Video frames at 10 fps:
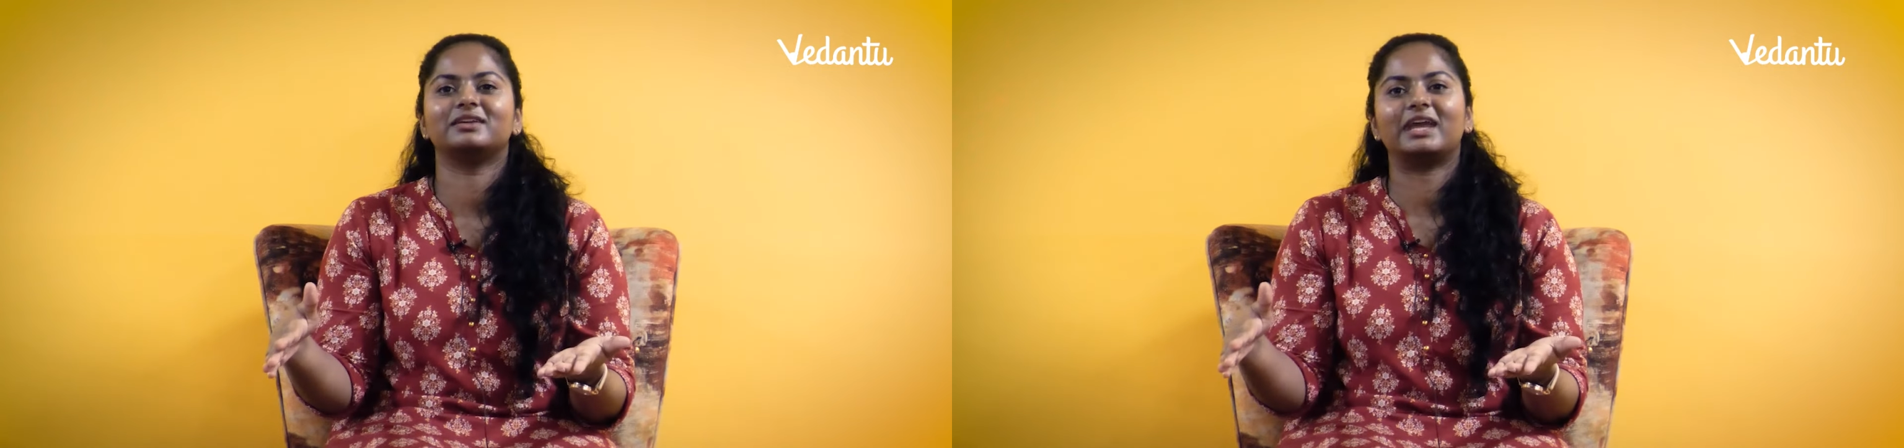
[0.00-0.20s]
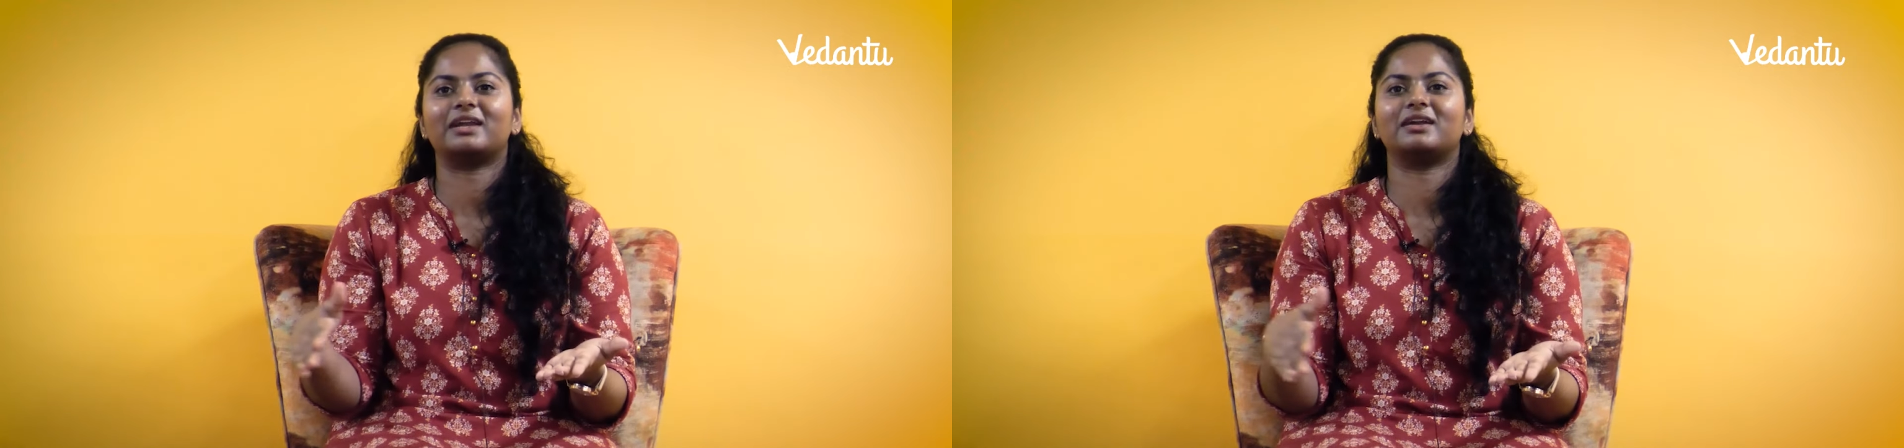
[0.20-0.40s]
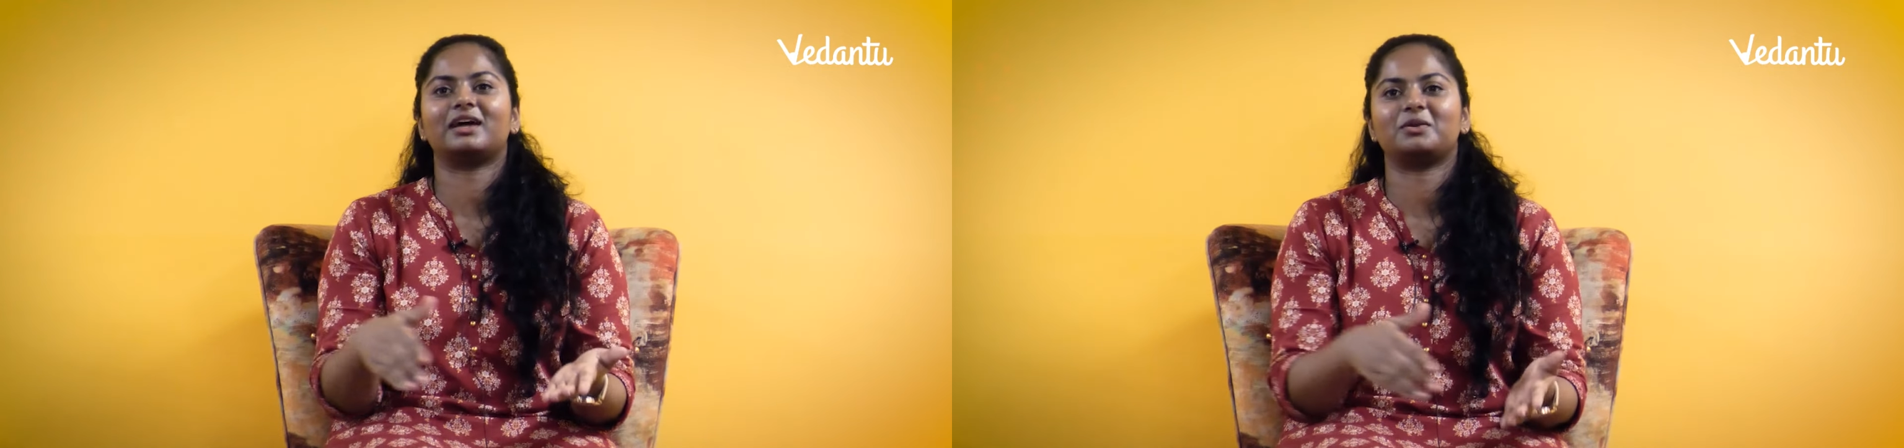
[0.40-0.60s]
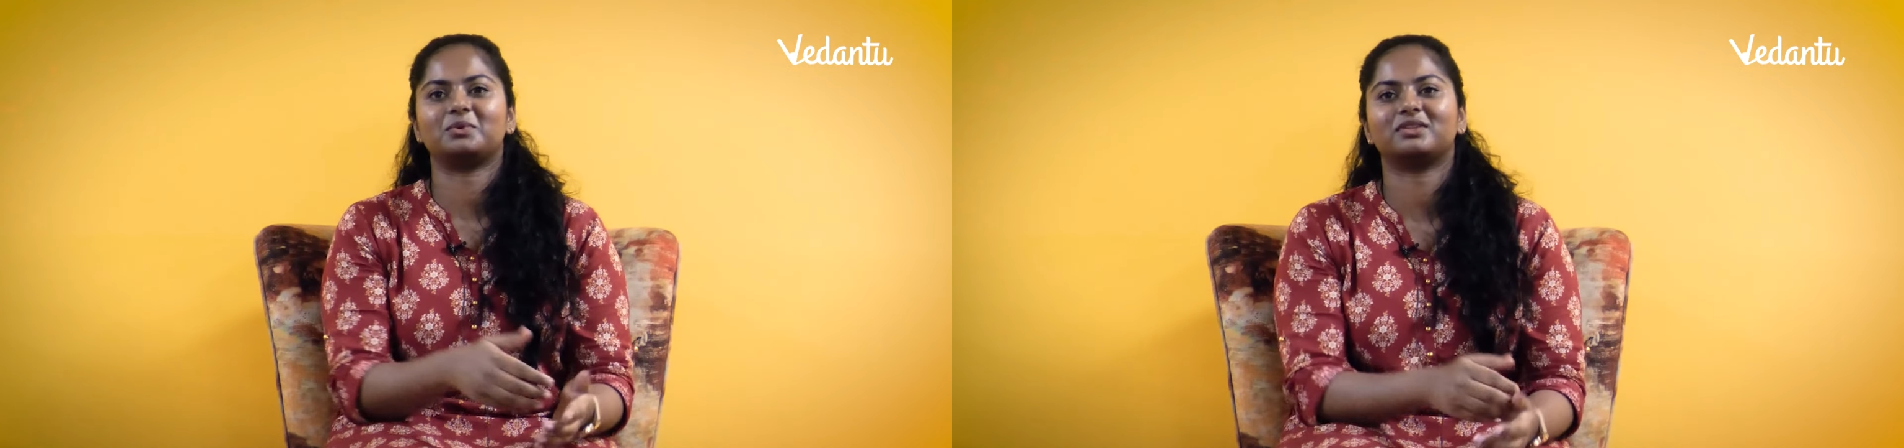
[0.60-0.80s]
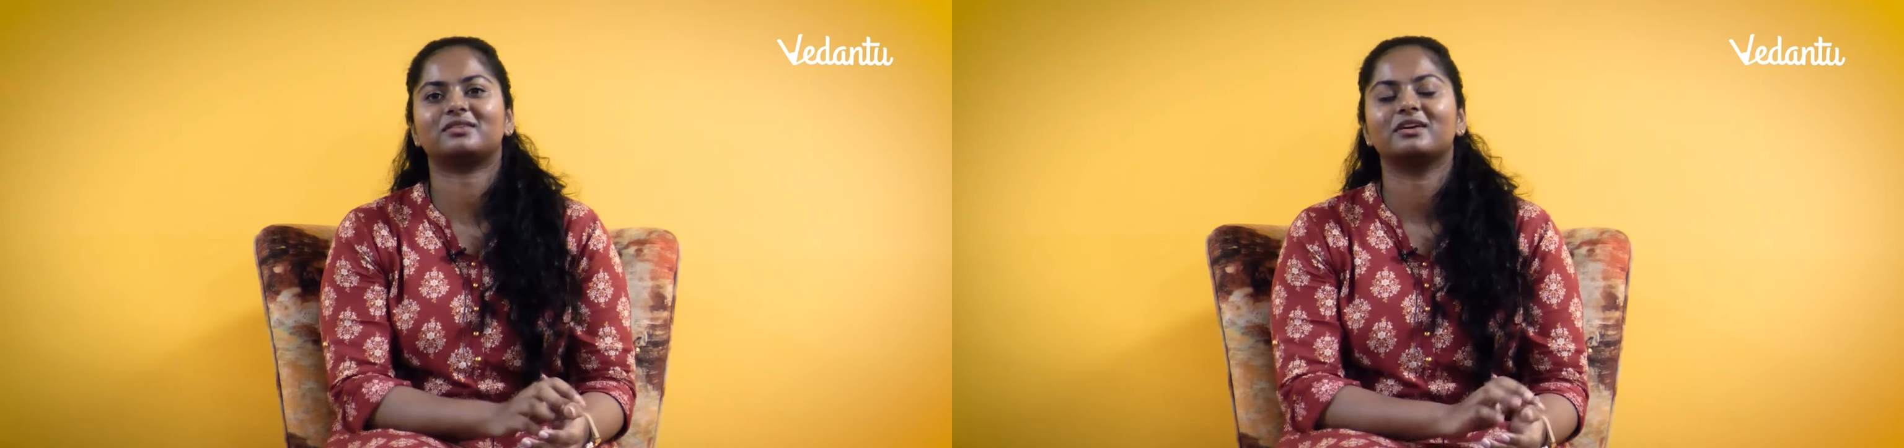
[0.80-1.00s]
get it done
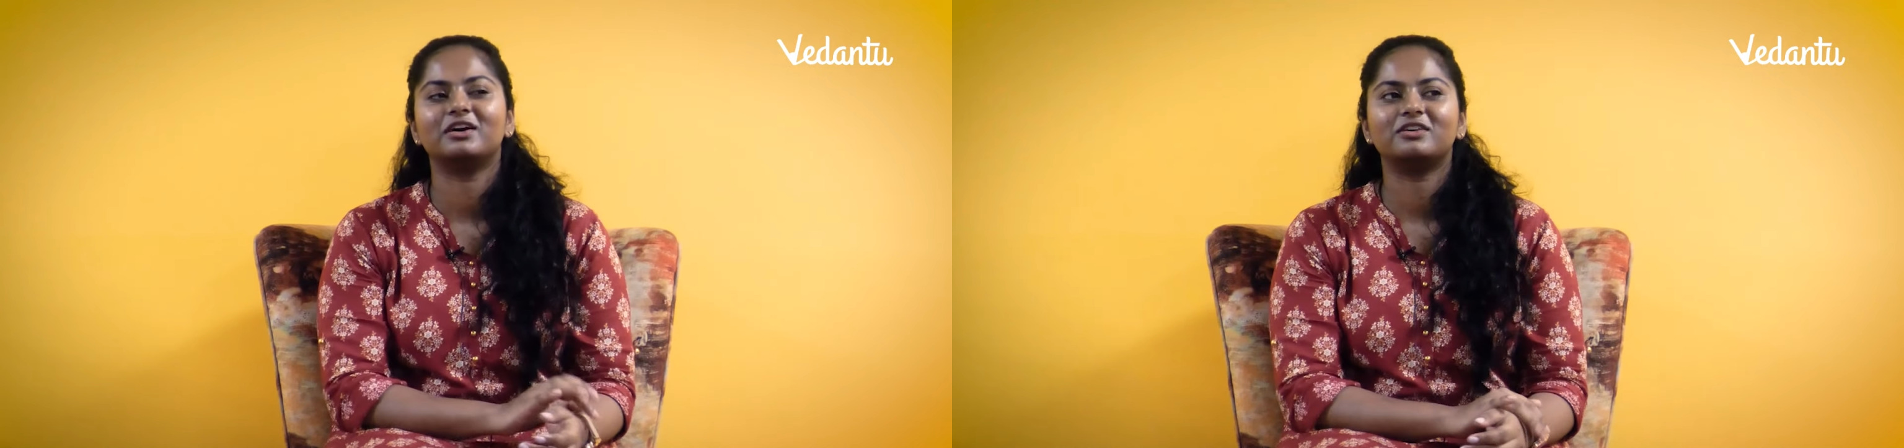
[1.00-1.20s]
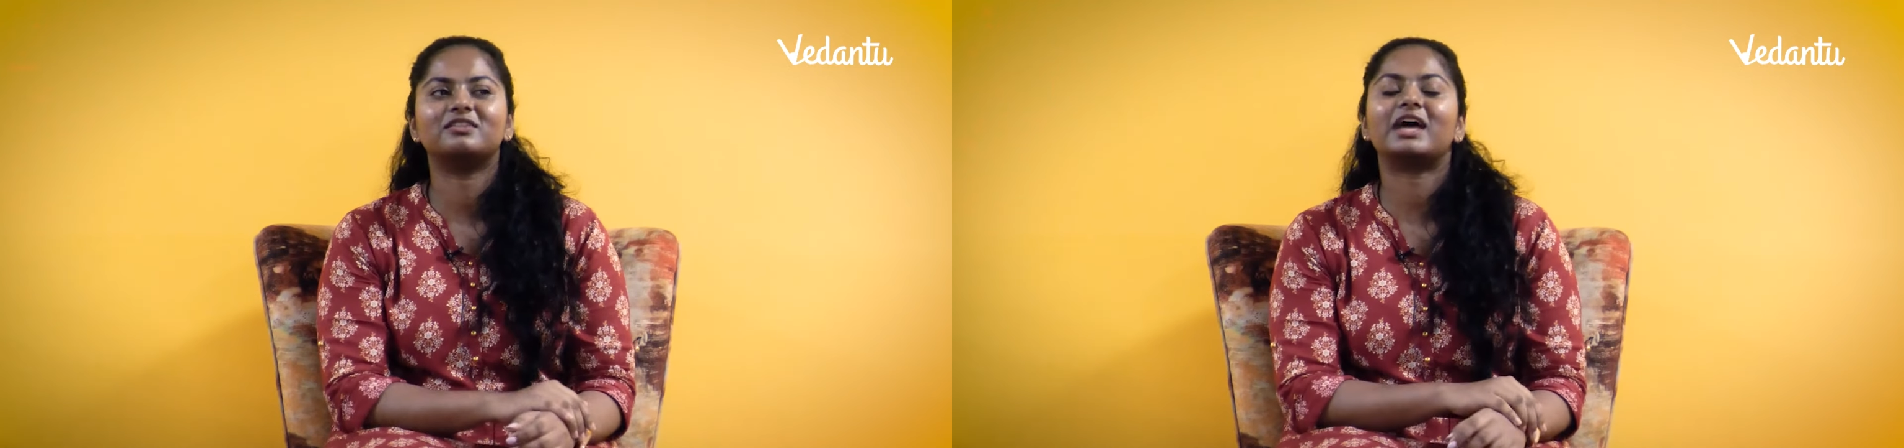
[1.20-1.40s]
with.